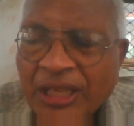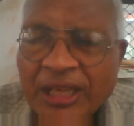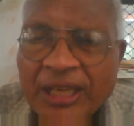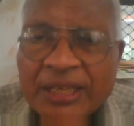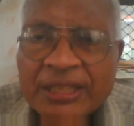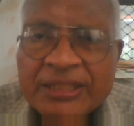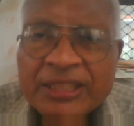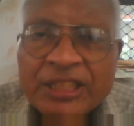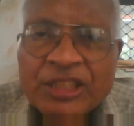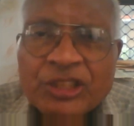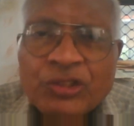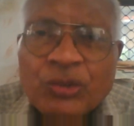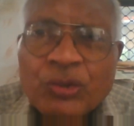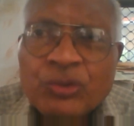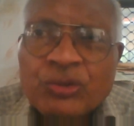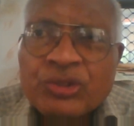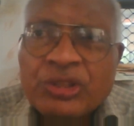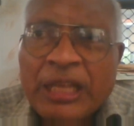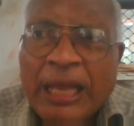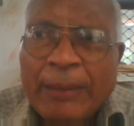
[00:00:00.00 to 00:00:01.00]
There is no
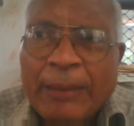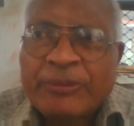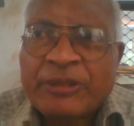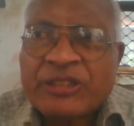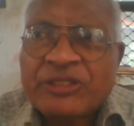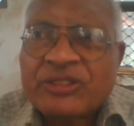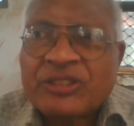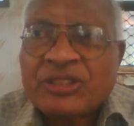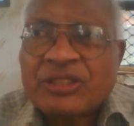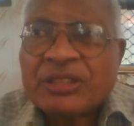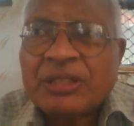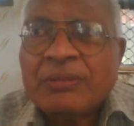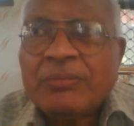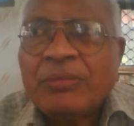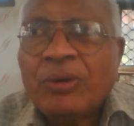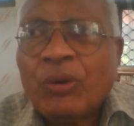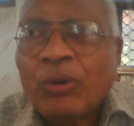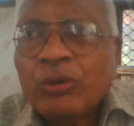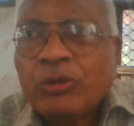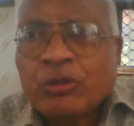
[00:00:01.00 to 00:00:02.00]
separate system
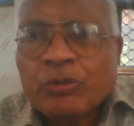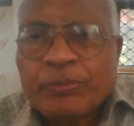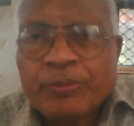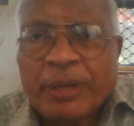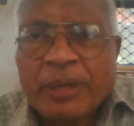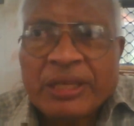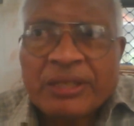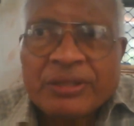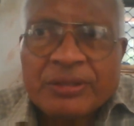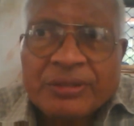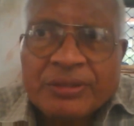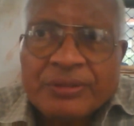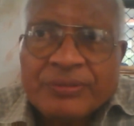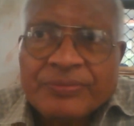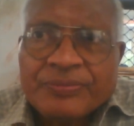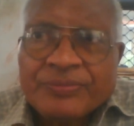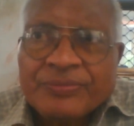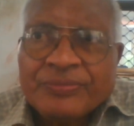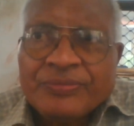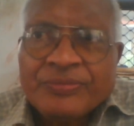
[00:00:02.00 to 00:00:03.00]
whole to part.
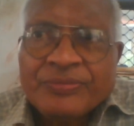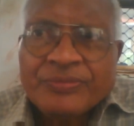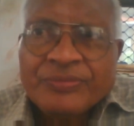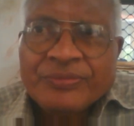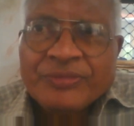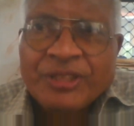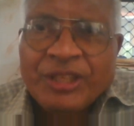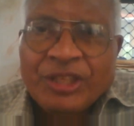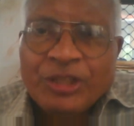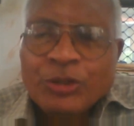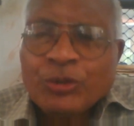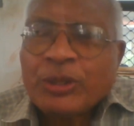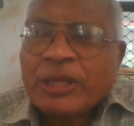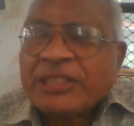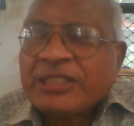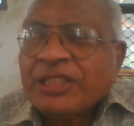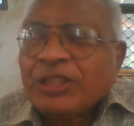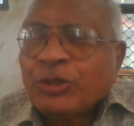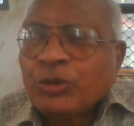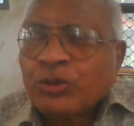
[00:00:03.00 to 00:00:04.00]
You can
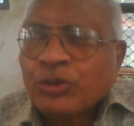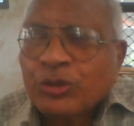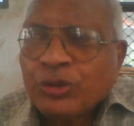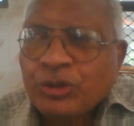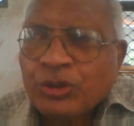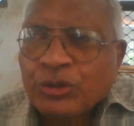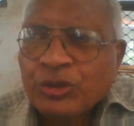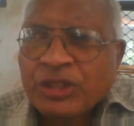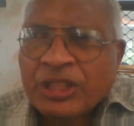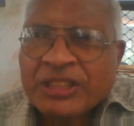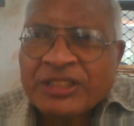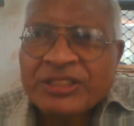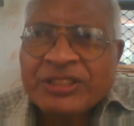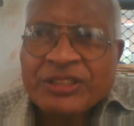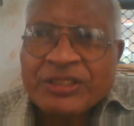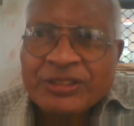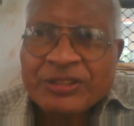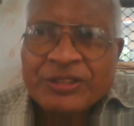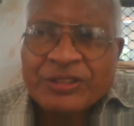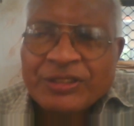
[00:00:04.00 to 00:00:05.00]
say you just
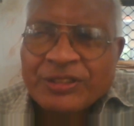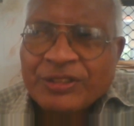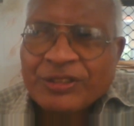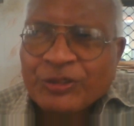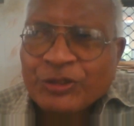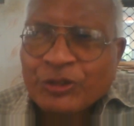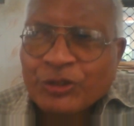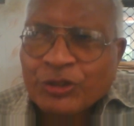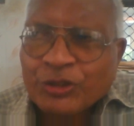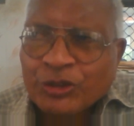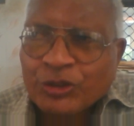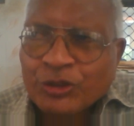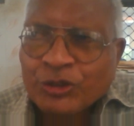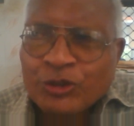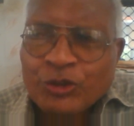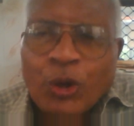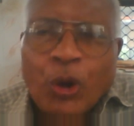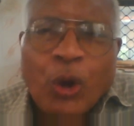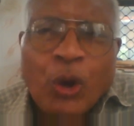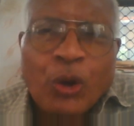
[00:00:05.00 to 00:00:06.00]
you
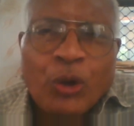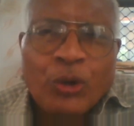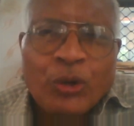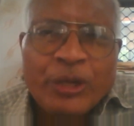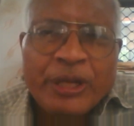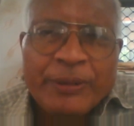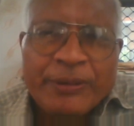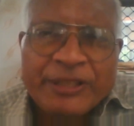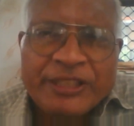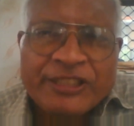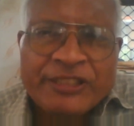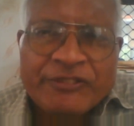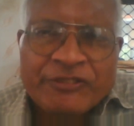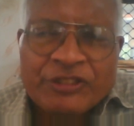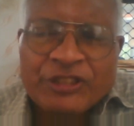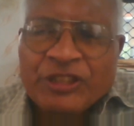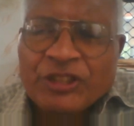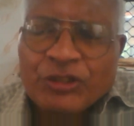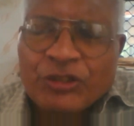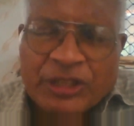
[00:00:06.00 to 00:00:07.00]
saw,
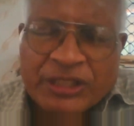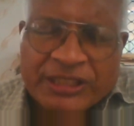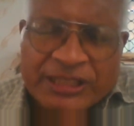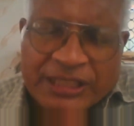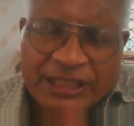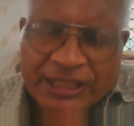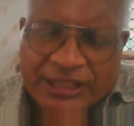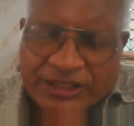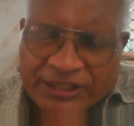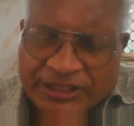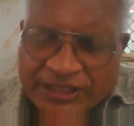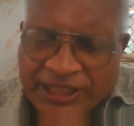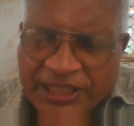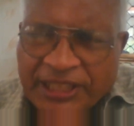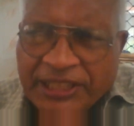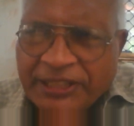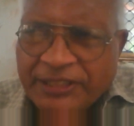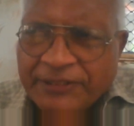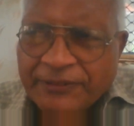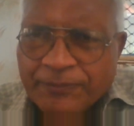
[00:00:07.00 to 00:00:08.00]
you can say
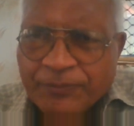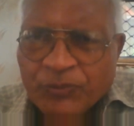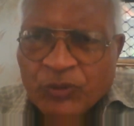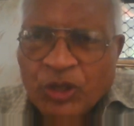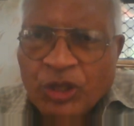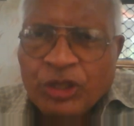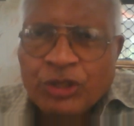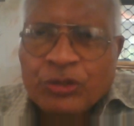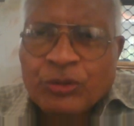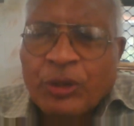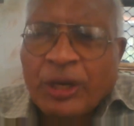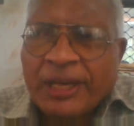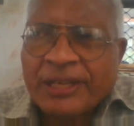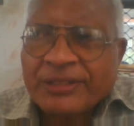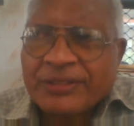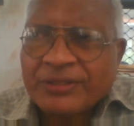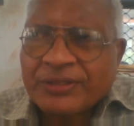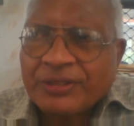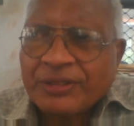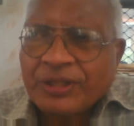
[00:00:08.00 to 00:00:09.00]
seed into
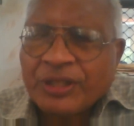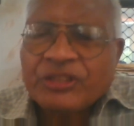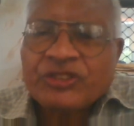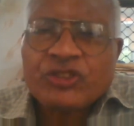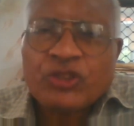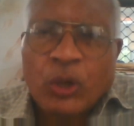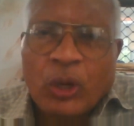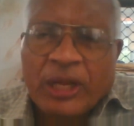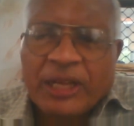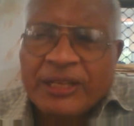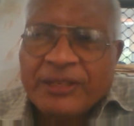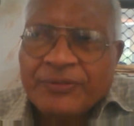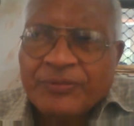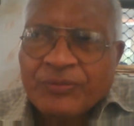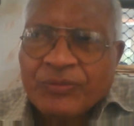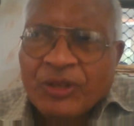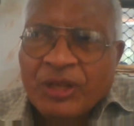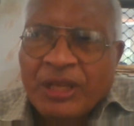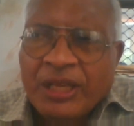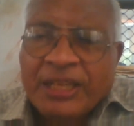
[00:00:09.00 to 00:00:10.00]
earth and soil.
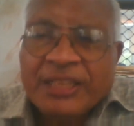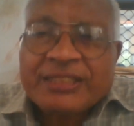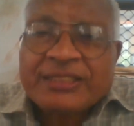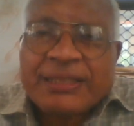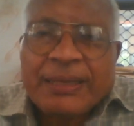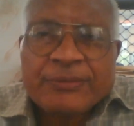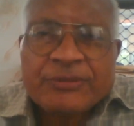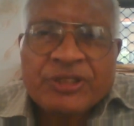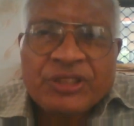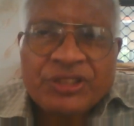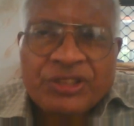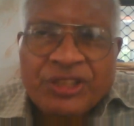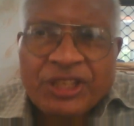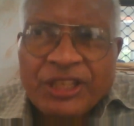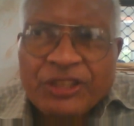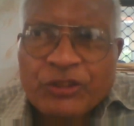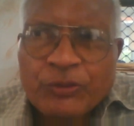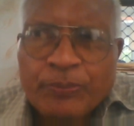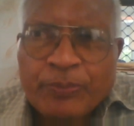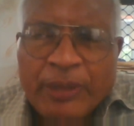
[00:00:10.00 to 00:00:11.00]
This comes as
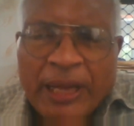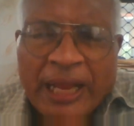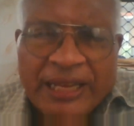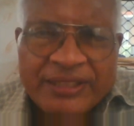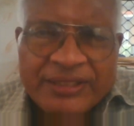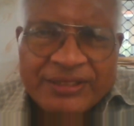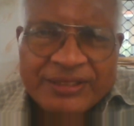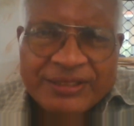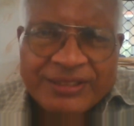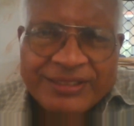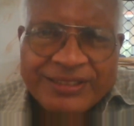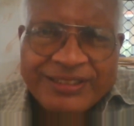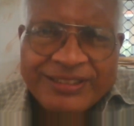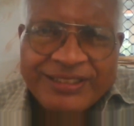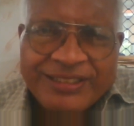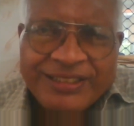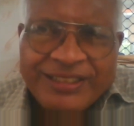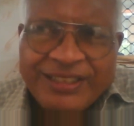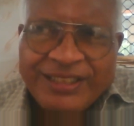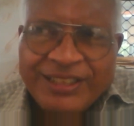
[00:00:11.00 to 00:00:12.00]
trees, a plant.
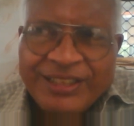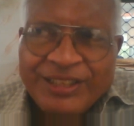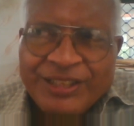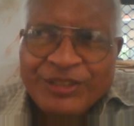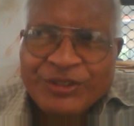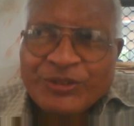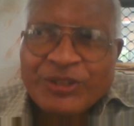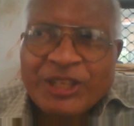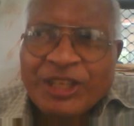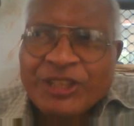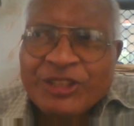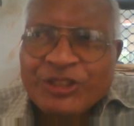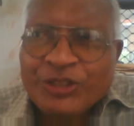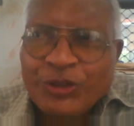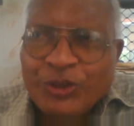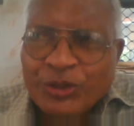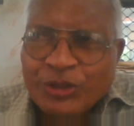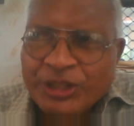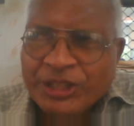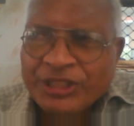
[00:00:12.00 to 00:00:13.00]
You cannot say,
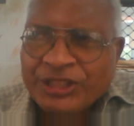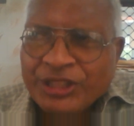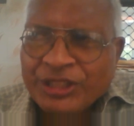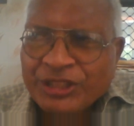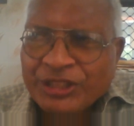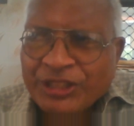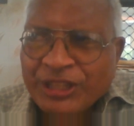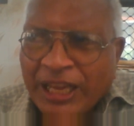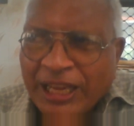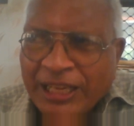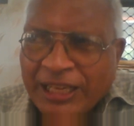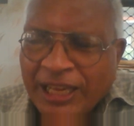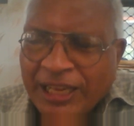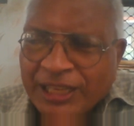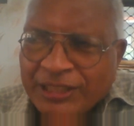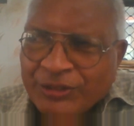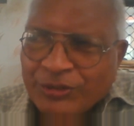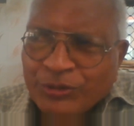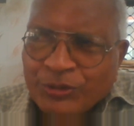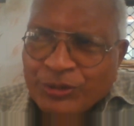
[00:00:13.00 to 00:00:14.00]
oh, this is
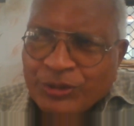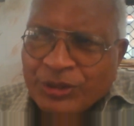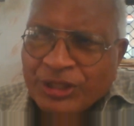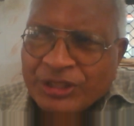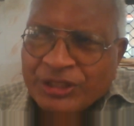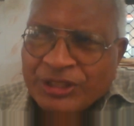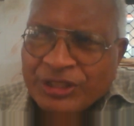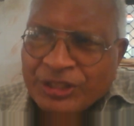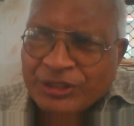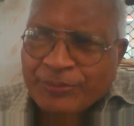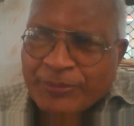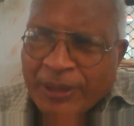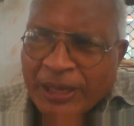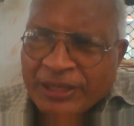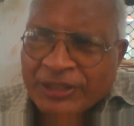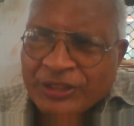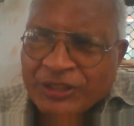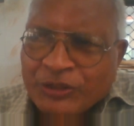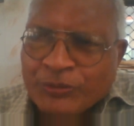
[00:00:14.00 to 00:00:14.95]
I do this part.